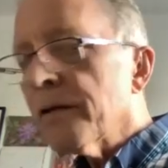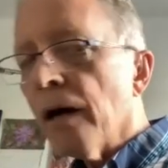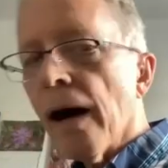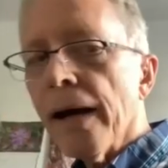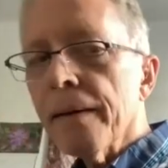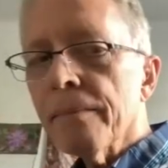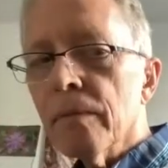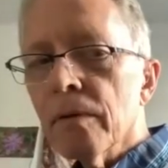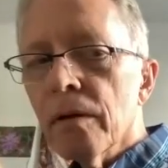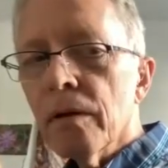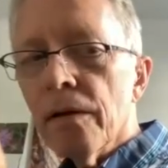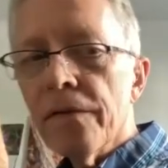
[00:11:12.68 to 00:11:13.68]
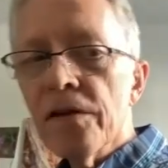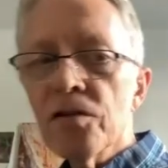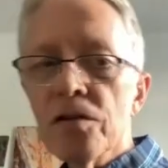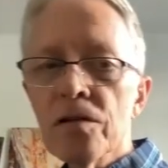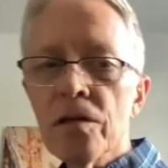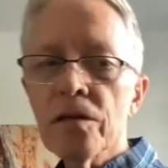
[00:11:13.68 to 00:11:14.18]
time. This
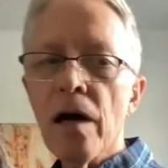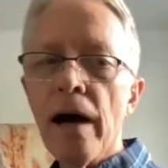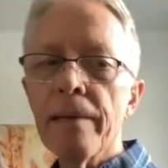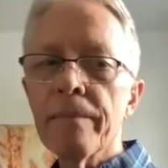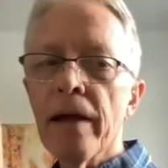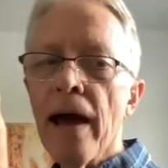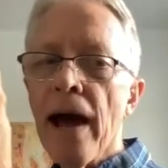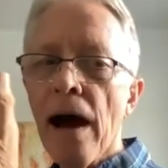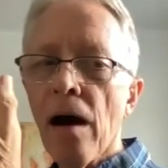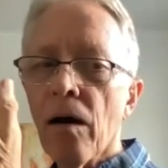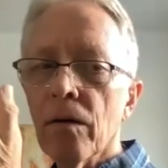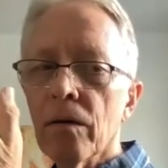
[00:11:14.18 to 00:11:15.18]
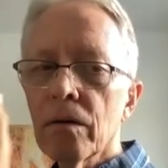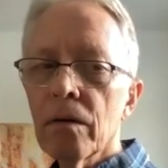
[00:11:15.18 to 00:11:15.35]
is the time now.